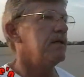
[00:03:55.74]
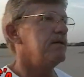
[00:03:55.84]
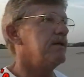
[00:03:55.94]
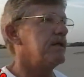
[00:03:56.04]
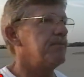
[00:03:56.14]

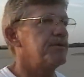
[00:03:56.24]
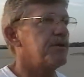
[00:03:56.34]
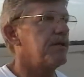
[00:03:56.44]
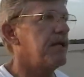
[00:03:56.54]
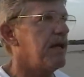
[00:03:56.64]
you end up
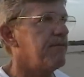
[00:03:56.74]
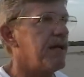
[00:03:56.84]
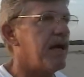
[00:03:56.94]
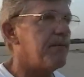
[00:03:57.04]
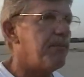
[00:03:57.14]
starting to have
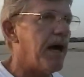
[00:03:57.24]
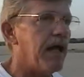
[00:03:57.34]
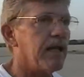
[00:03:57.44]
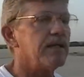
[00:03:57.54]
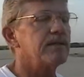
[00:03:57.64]
to add
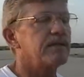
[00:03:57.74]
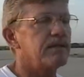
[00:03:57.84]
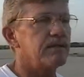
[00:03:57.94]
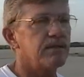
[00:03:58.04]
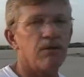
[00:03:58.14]
ballast
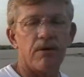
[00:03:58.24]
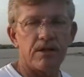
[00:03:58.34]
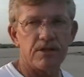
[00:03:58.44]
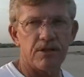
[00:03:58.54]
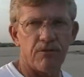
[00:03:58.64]
and so on
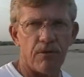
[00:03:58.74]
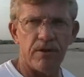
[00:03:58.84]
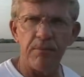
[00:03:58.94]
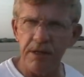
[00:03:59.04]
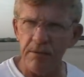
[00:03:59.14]
and so forth.
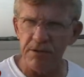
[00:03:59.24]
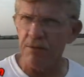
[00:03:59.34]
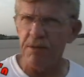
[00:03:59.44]
And it becomes